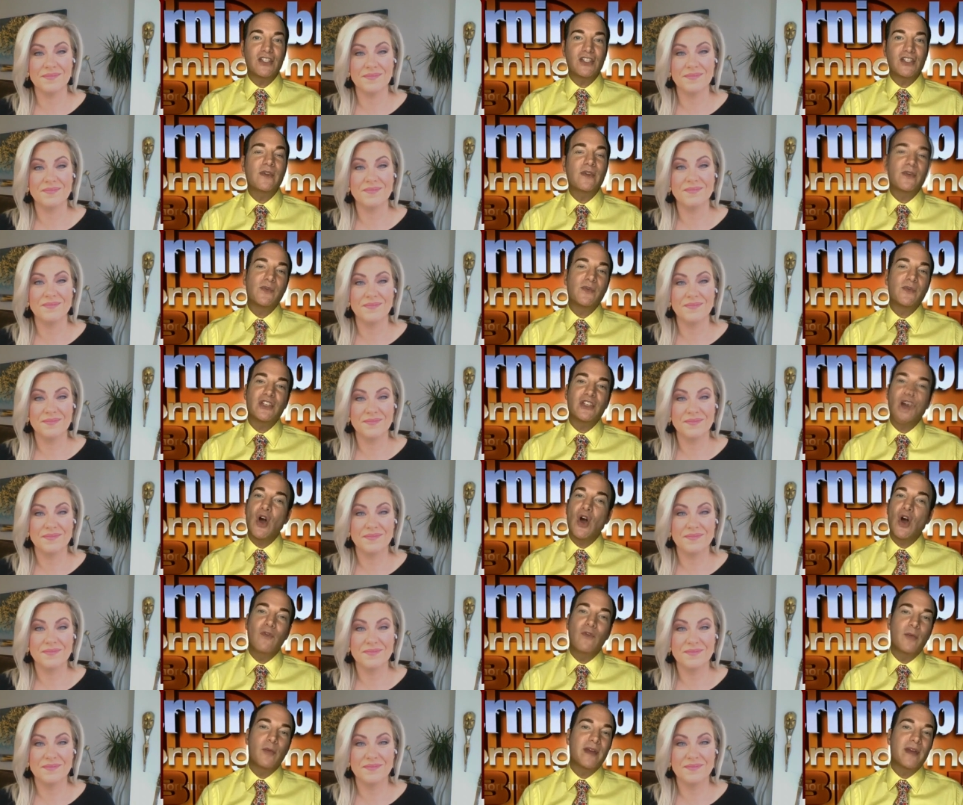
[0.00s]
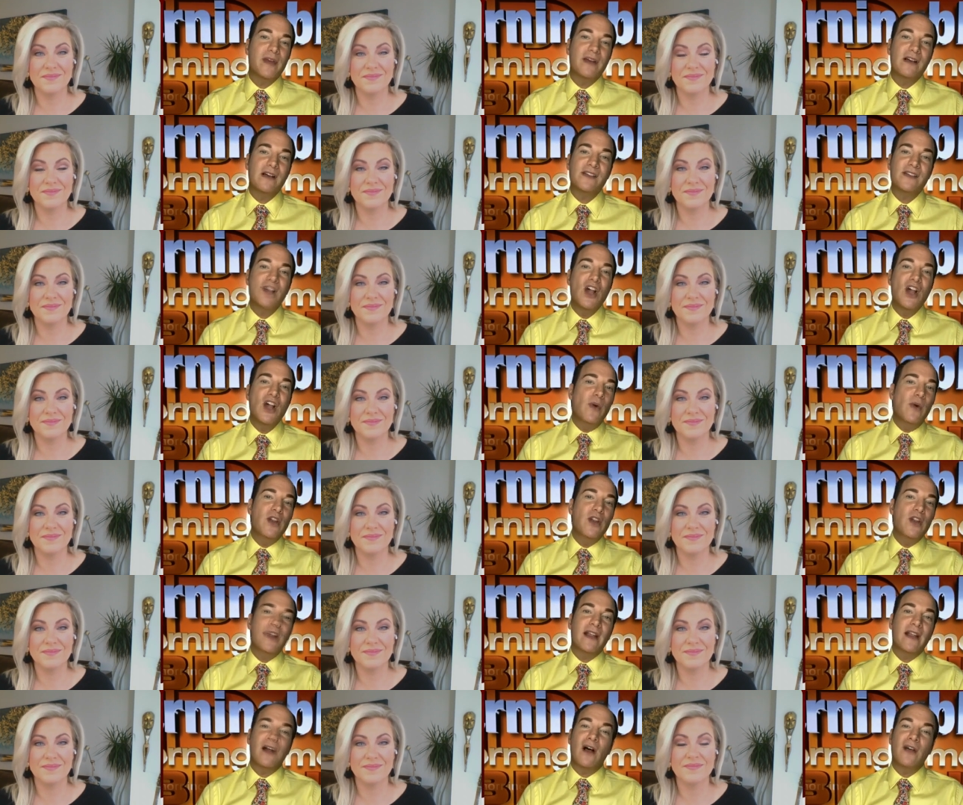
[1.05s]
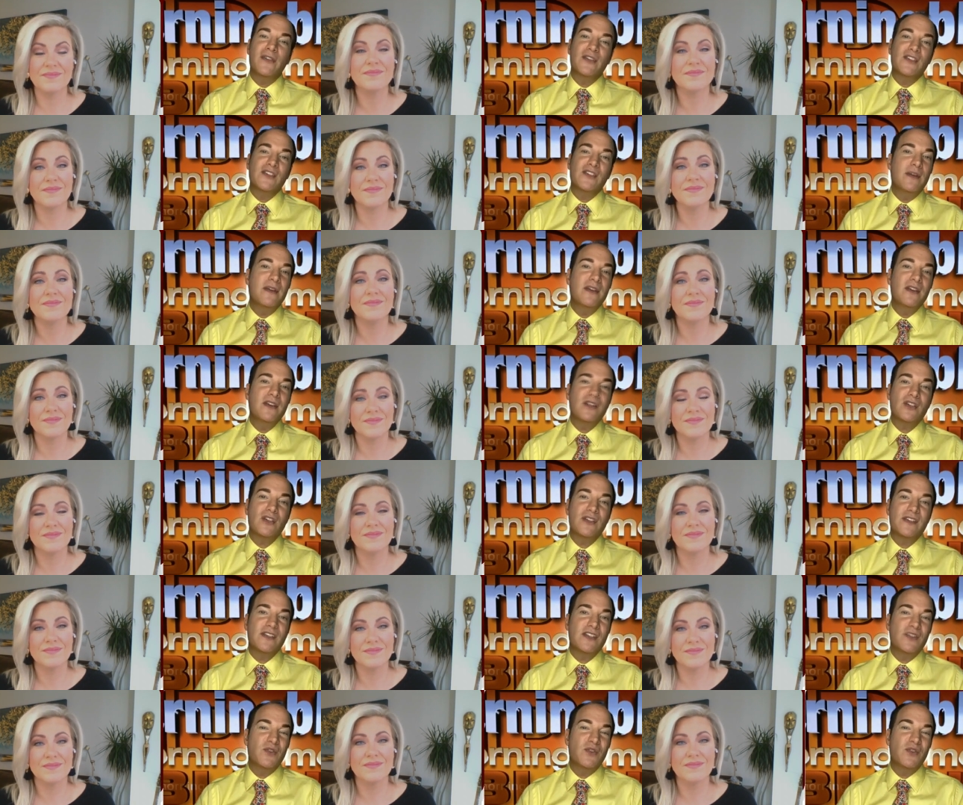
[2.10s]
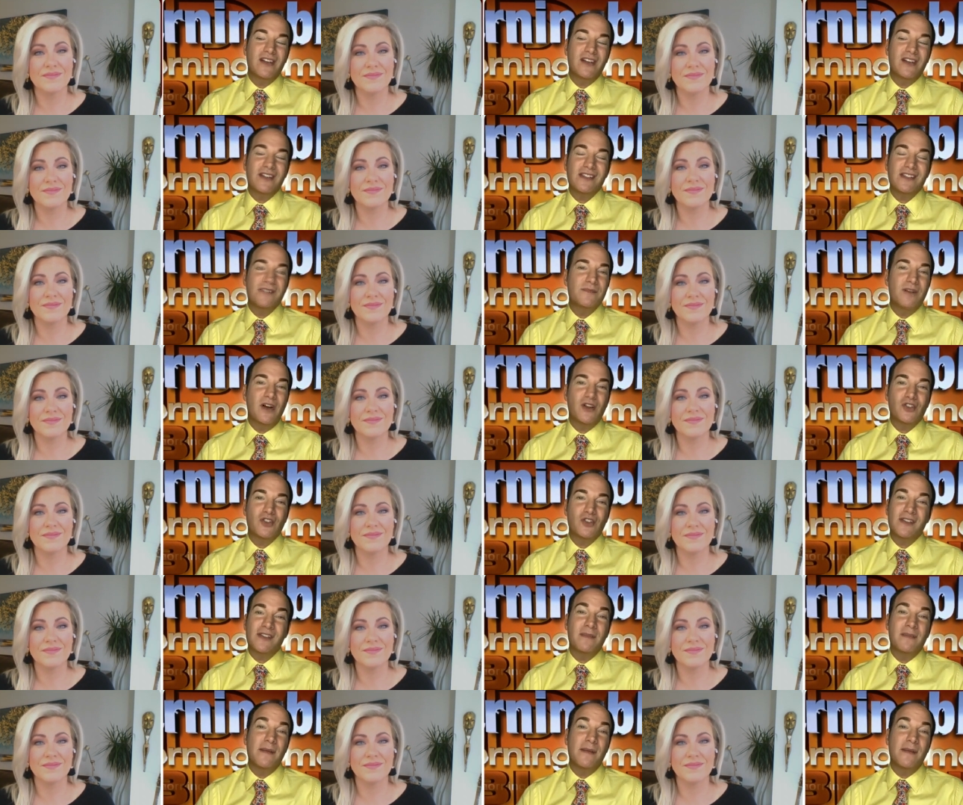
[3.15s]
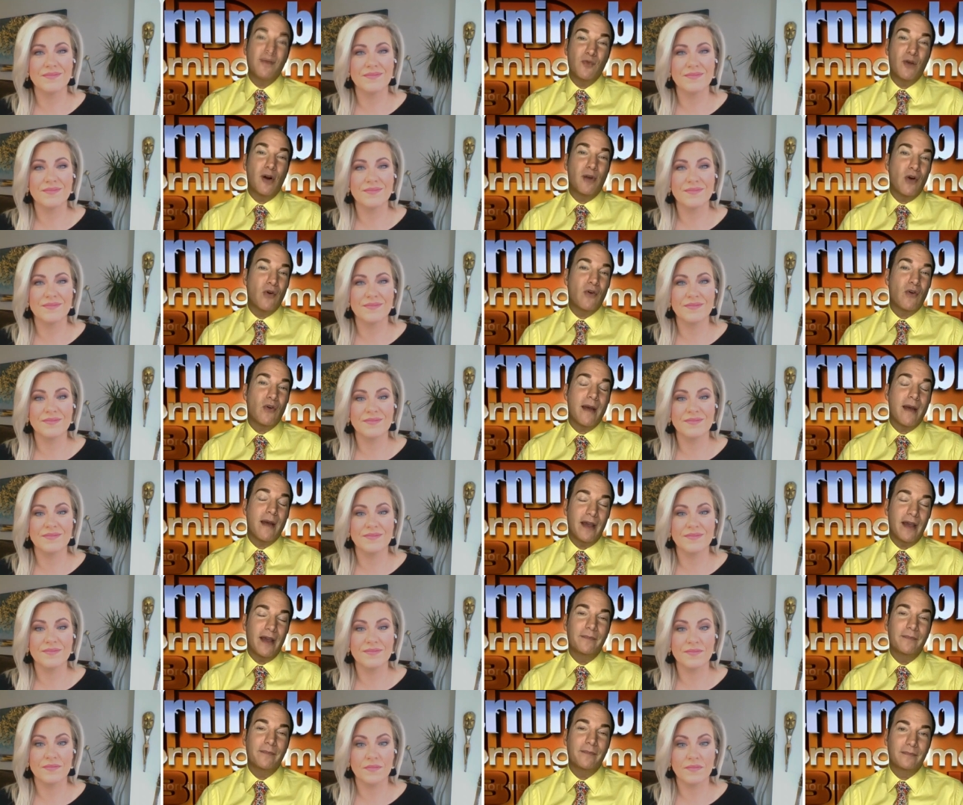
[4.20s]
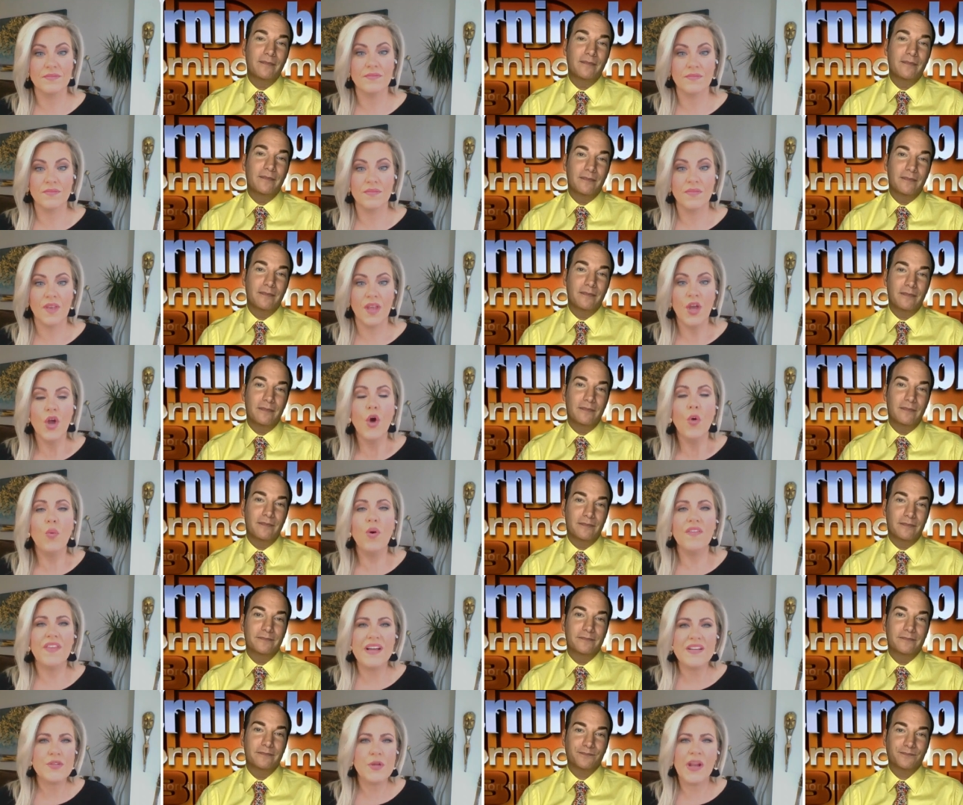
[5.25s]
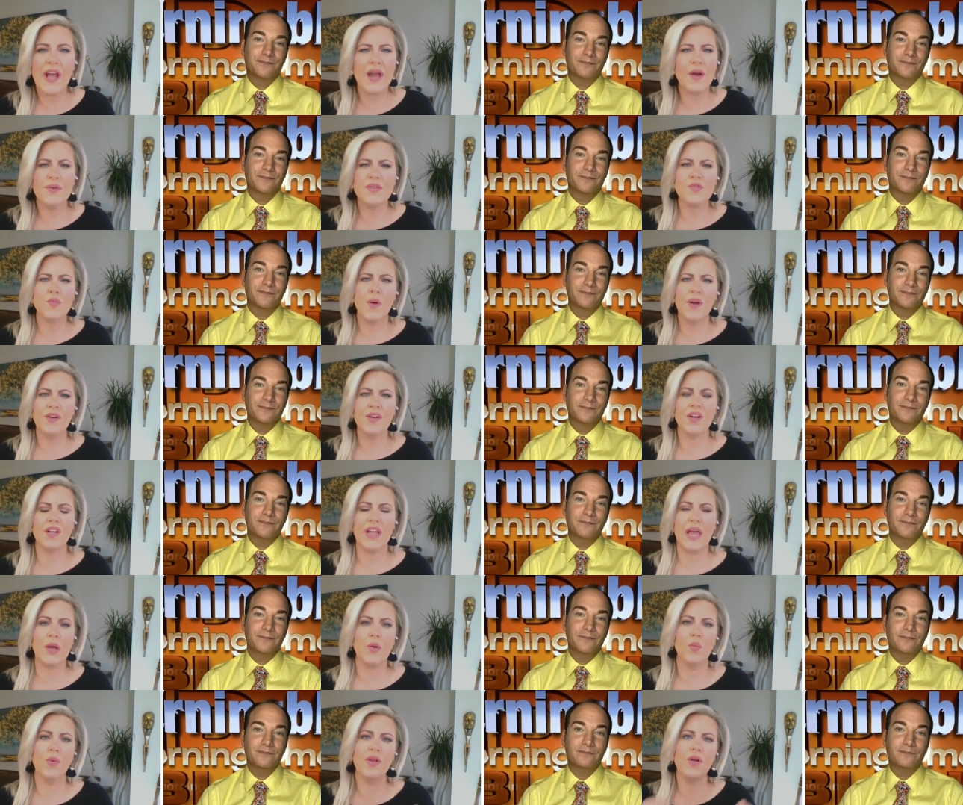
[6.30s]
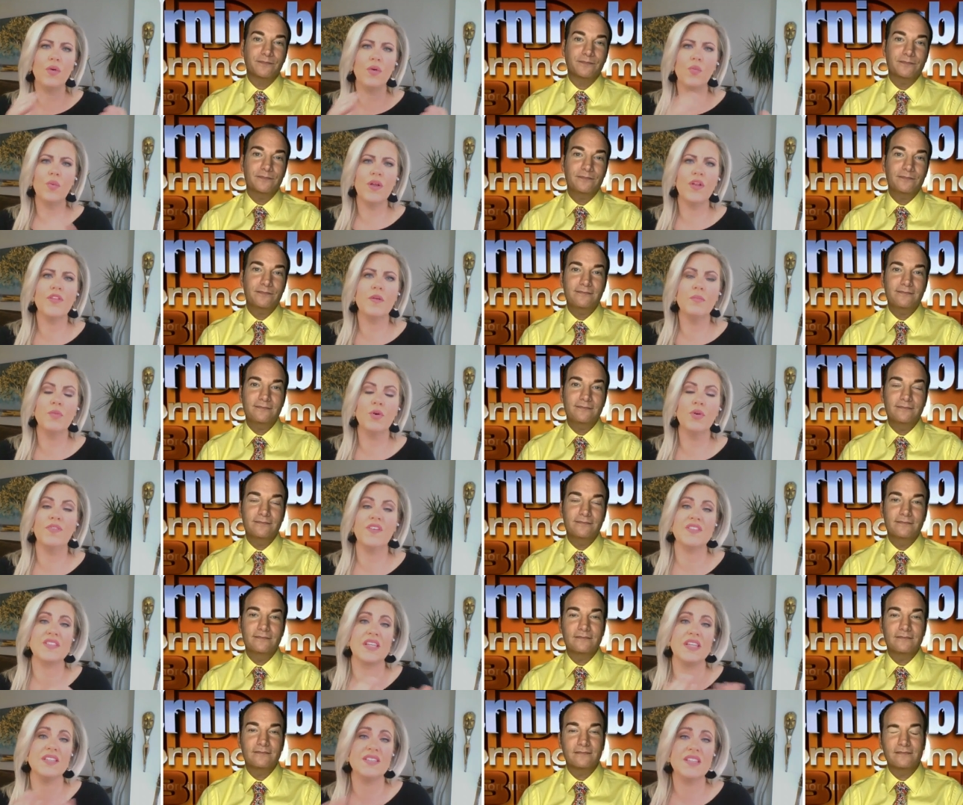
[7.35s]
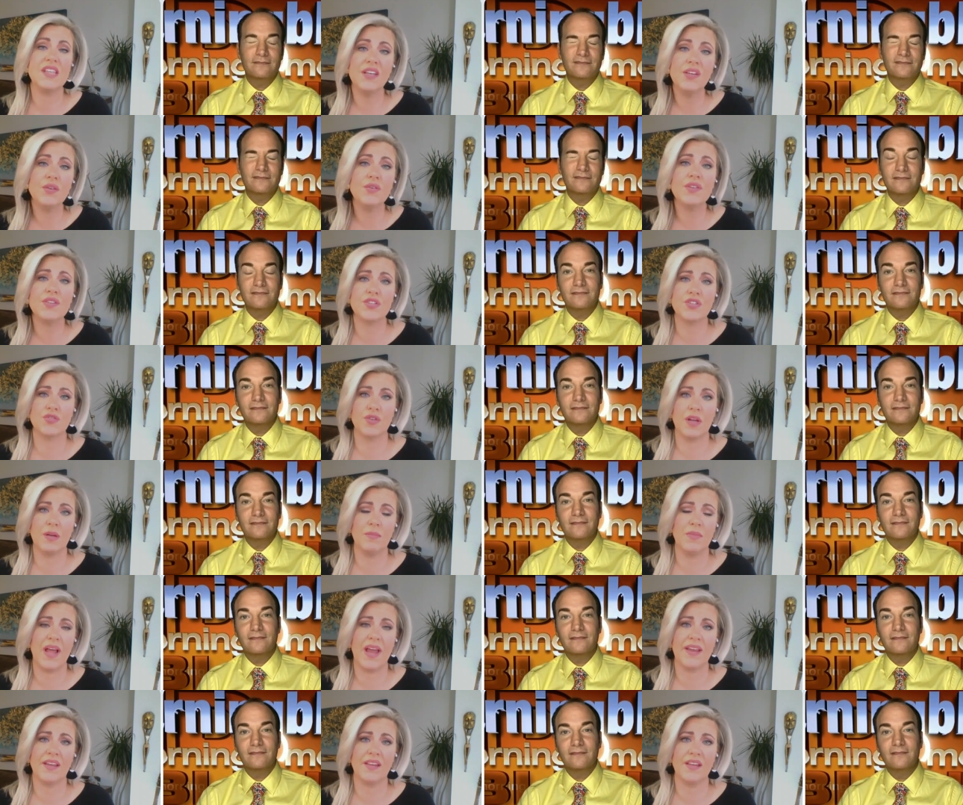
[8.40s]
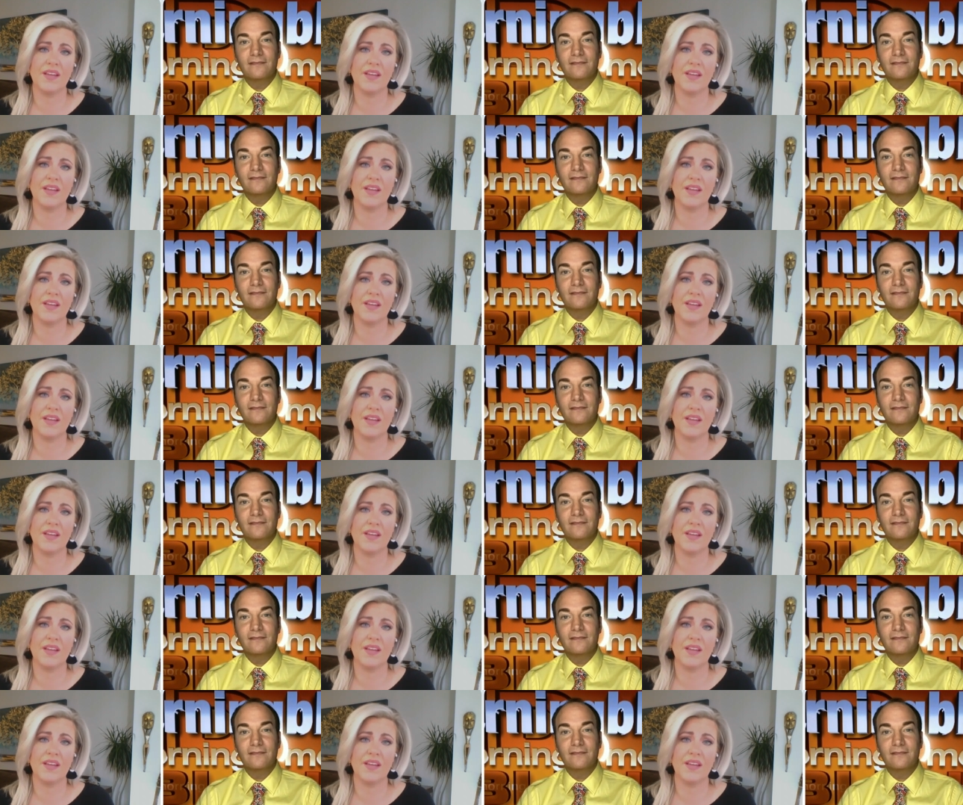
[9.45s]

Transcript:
Speaker 1: and switching over because when you get all these streaming services, you get just as much or sometimes more programming.
Speaker 2: Well, that's what I always wonder. Like, will will the movies continue to stream like